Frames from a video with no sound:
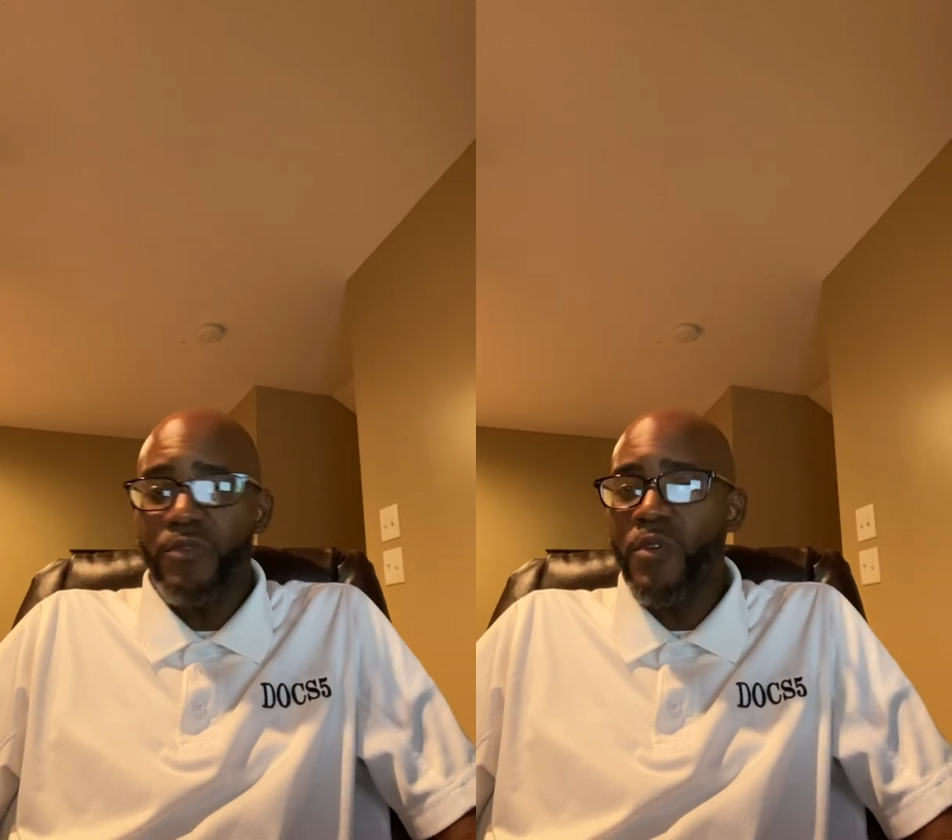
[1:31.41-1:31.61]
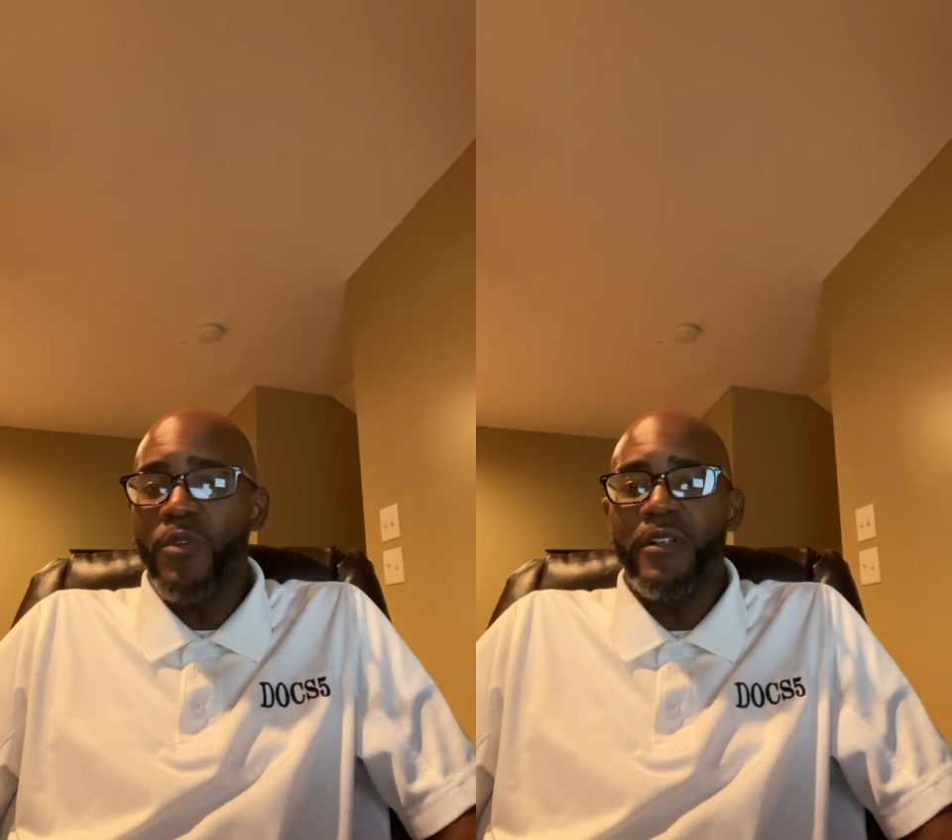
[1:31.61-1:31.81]

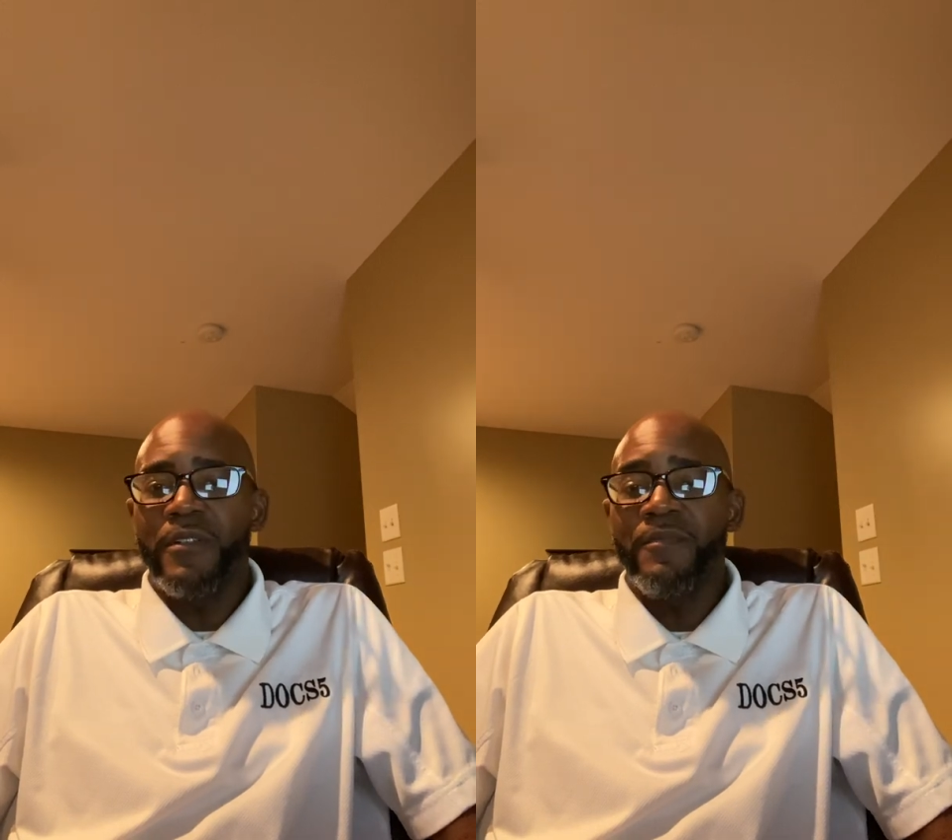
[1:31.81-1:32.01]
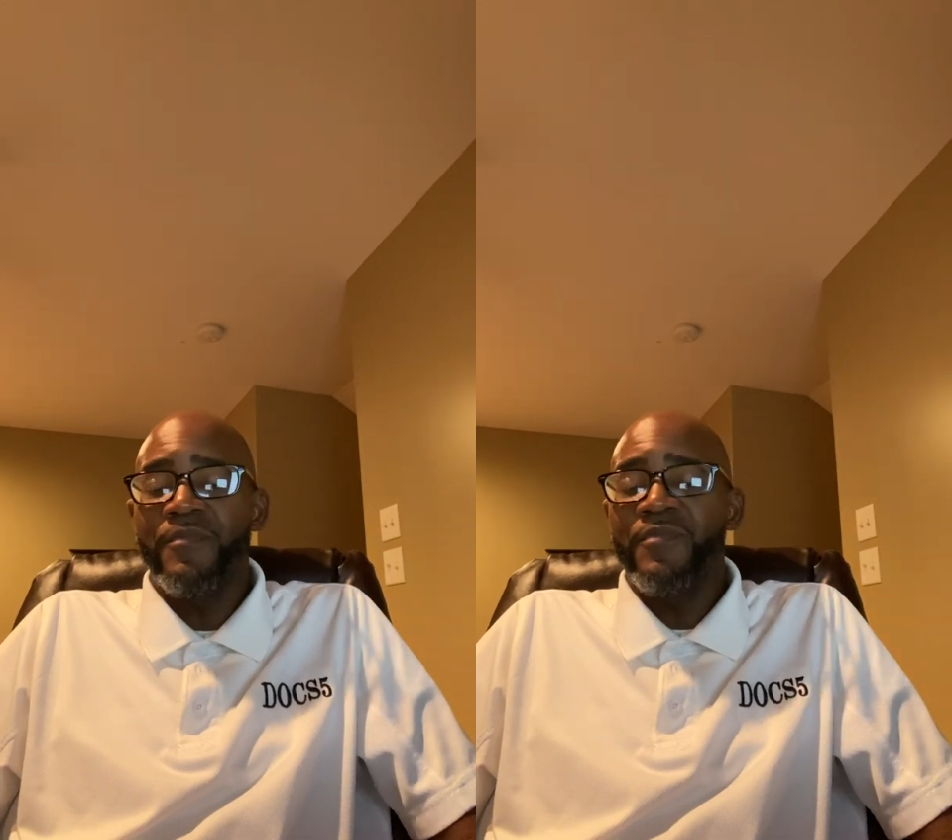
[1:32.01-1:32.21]
forward.
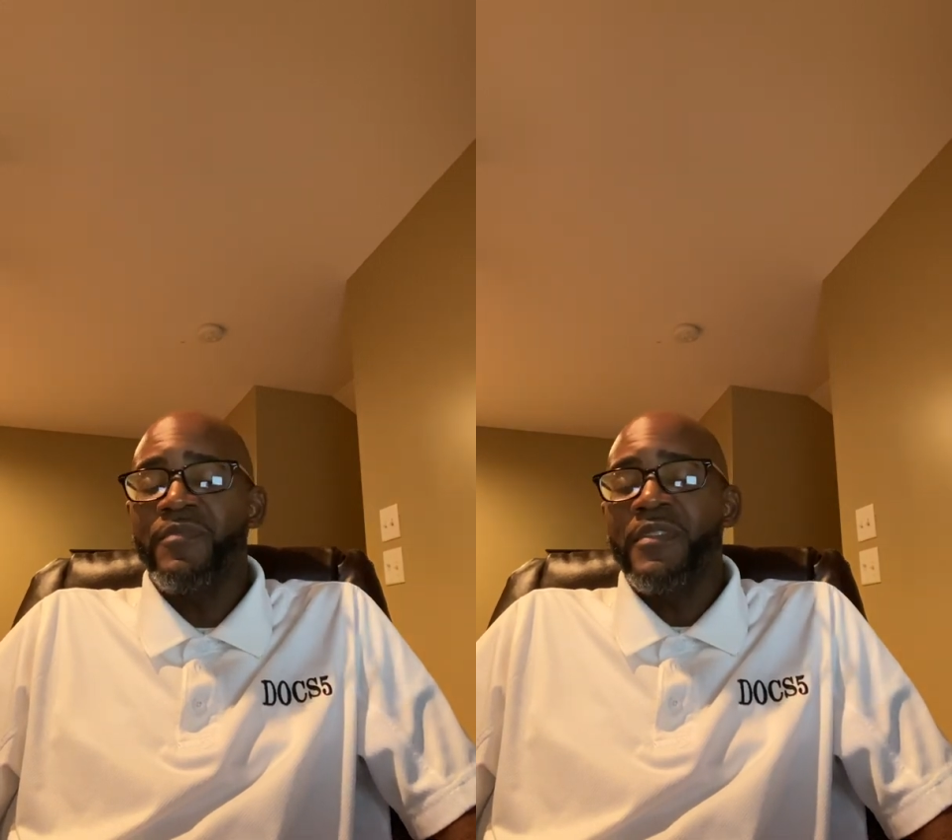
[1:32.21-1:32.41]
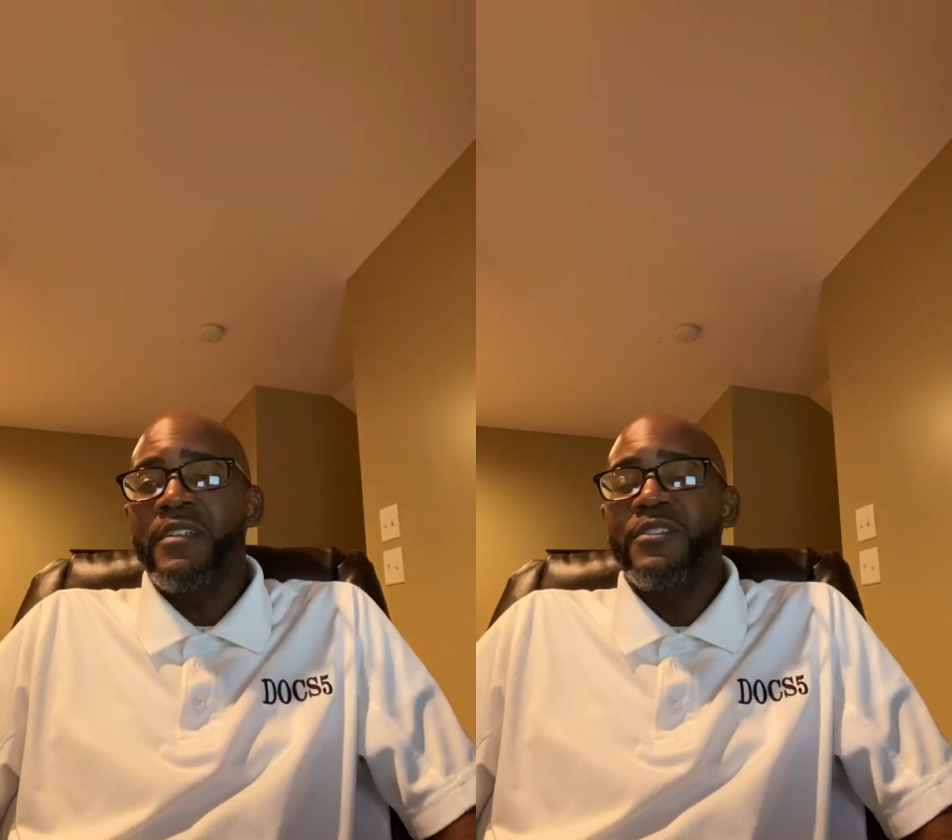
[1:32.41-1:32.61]

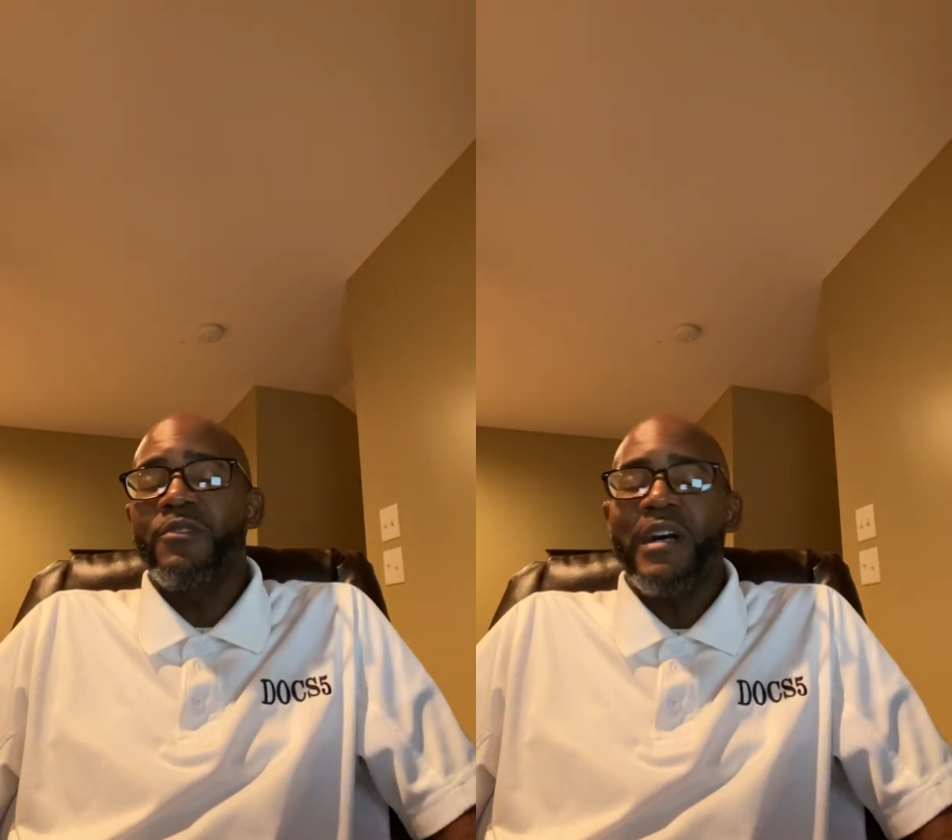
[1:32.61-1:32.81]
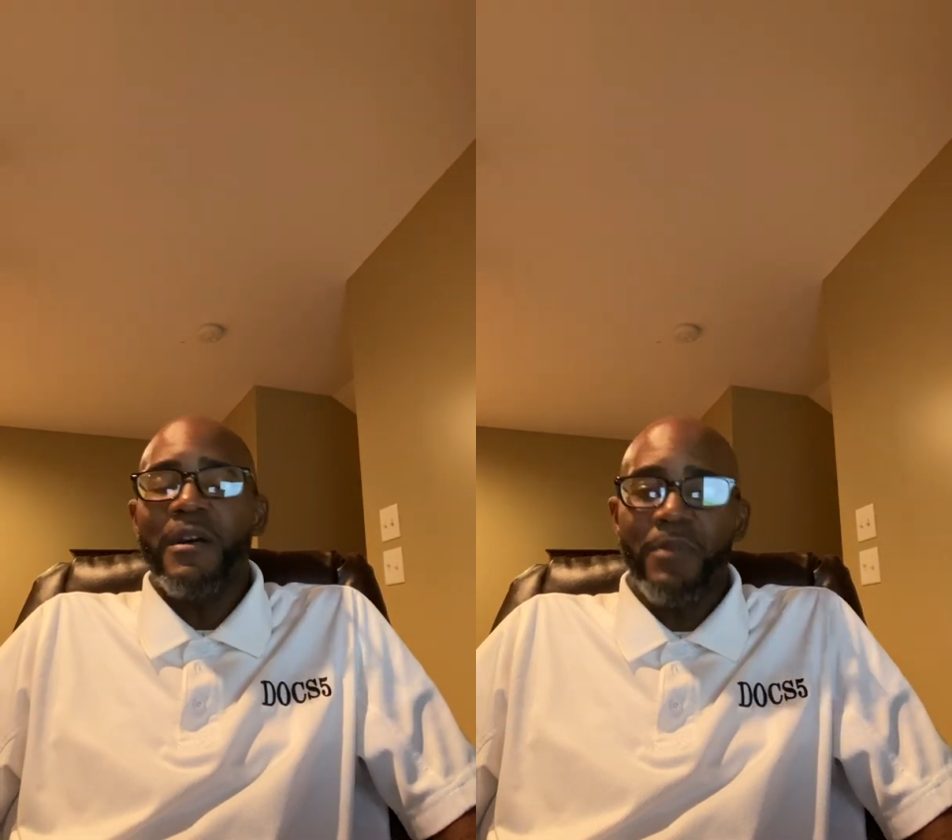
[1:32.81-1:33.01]
So
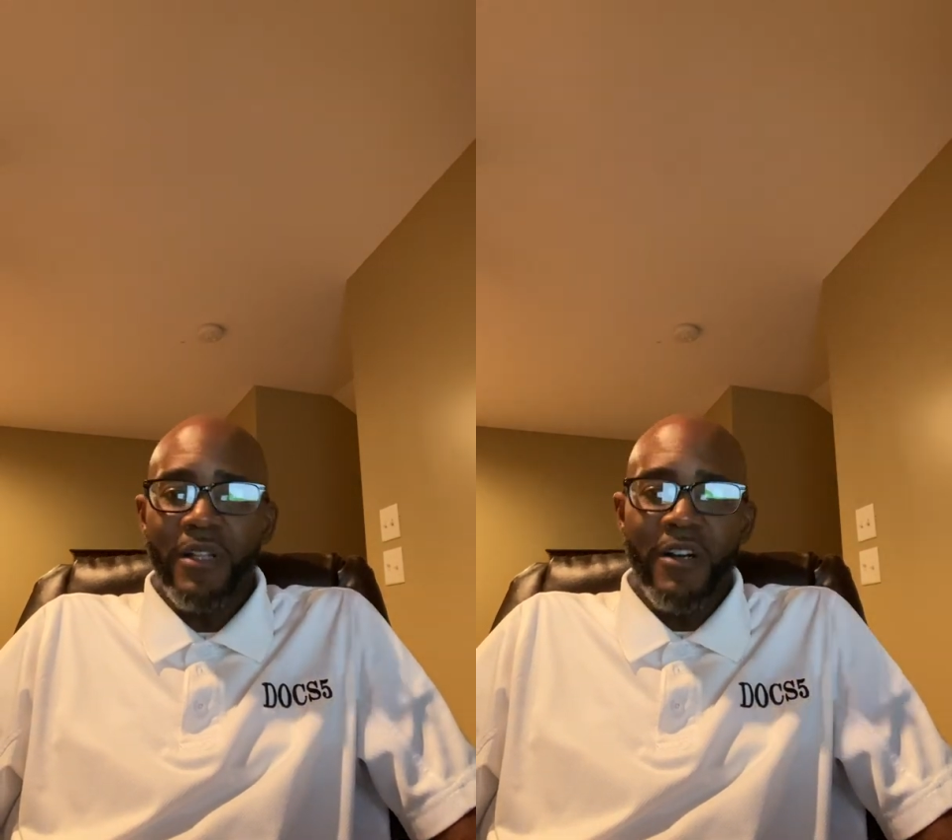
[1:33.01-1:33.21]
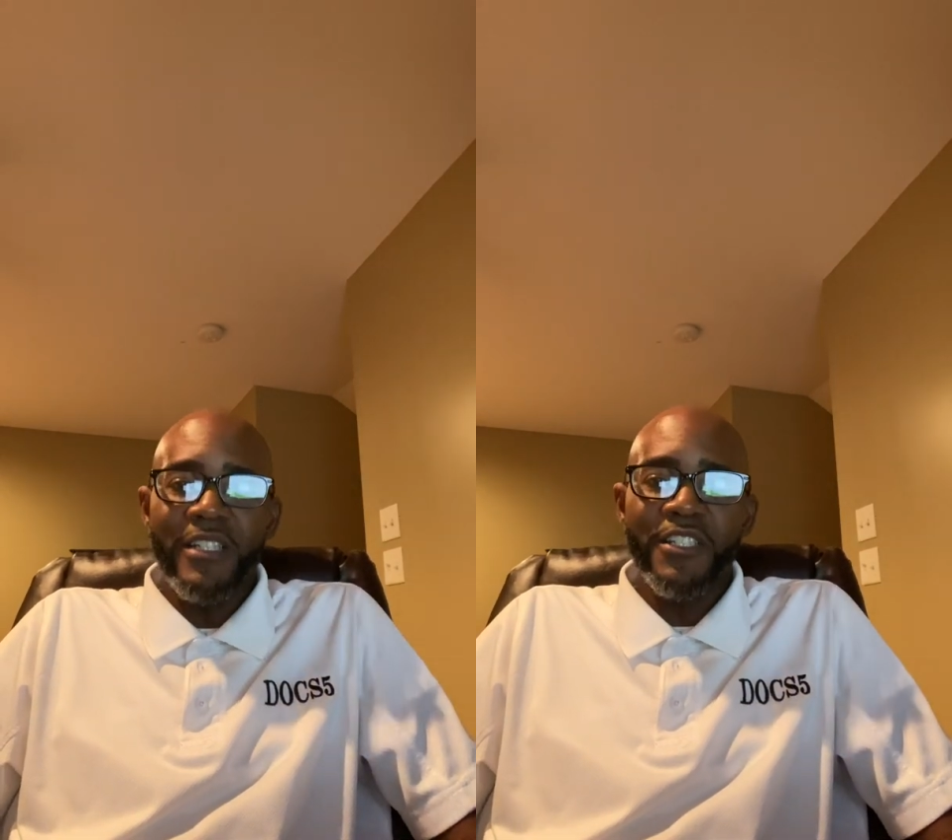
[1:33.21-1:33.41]
I
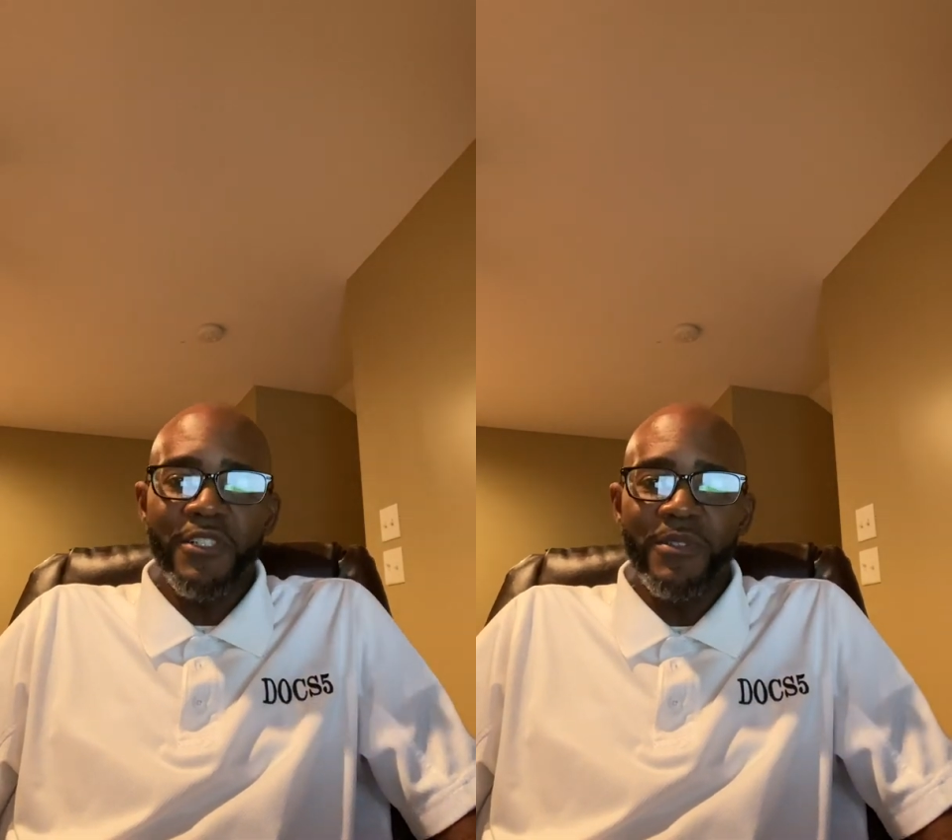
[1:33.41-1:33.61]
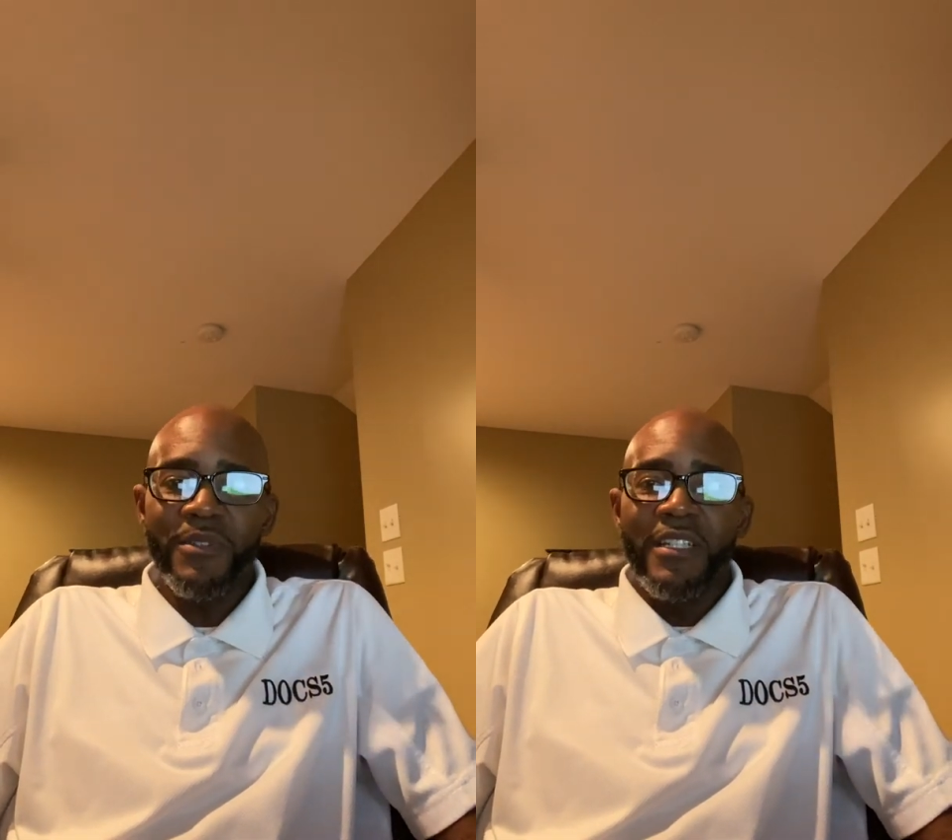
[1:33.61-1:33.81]
applaud you.